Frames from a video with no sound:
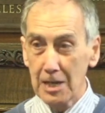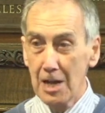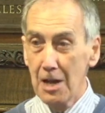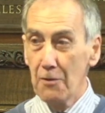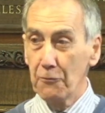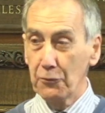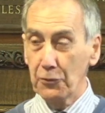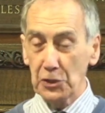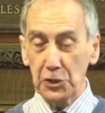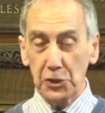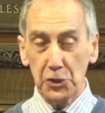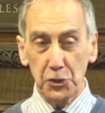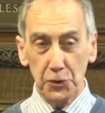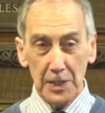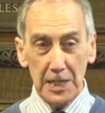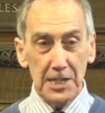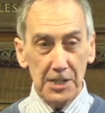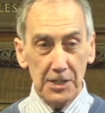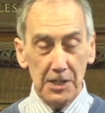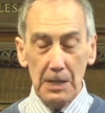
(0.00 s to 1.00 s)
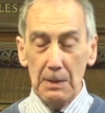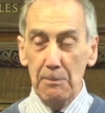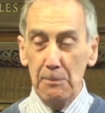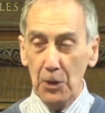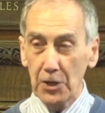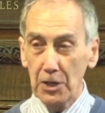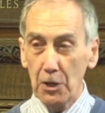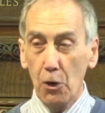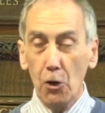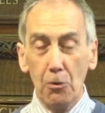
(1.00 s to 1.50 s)
frustrated to the
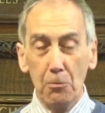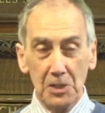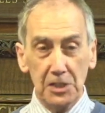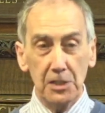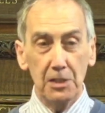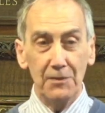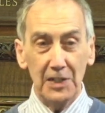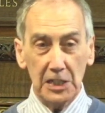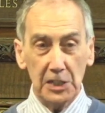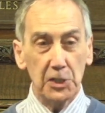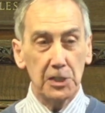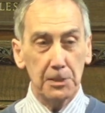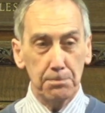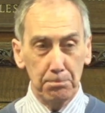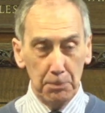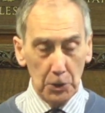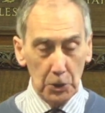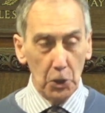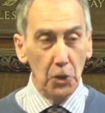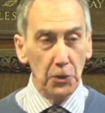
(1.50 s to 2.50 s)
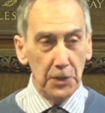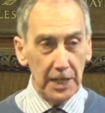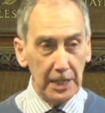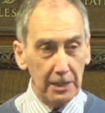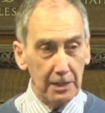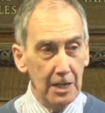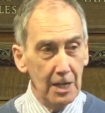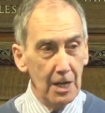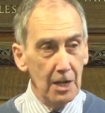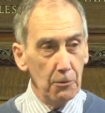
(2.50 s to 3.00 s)
point almost of exploding
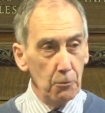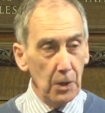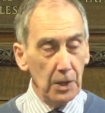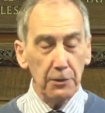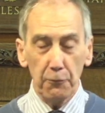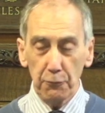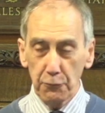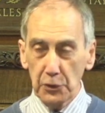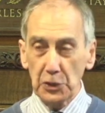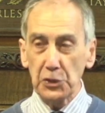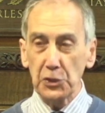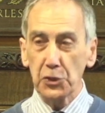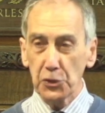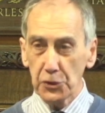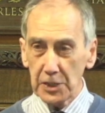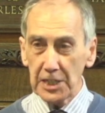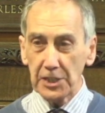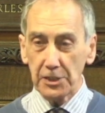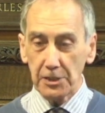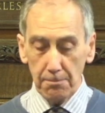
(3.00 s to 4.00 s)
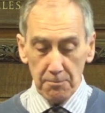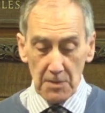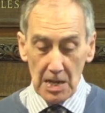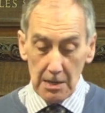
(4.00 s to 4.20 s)
with frustration.